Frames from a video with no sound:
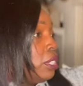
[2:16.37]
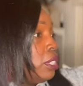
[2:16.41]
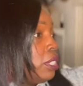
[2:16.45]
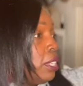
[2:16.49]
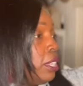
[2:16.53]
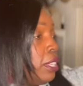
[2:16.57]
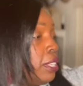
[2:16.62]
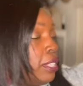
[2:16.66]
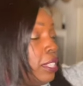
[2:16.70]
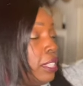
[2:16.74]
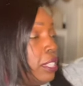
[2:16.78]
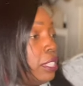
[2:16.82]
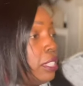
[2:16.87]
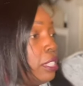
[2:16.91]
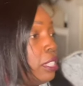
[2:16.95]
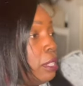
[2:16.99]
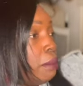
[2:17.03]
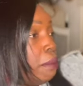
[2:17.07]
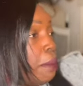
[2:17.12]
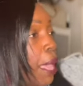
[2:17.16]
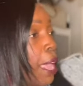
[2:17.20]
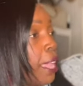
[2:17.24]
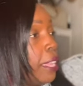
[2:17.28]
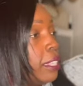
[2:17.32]
and this is the
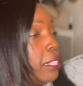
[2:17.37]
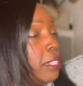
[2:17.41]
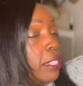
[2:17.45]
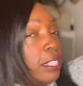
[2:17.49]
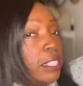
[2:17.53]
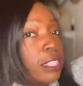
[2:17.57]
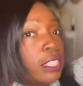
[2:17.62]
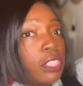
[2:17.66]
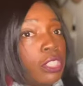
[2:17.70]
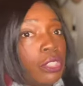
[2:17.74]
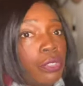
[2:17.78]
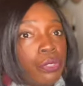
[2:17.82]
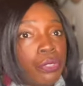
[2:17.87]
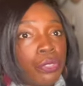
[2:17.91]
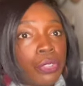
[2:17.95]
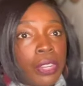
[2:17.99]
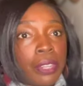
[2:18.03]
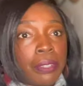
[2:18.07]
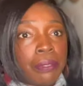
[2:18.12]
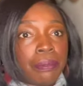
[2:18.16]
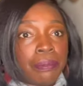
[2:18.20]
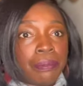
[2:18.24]
back. This is the front.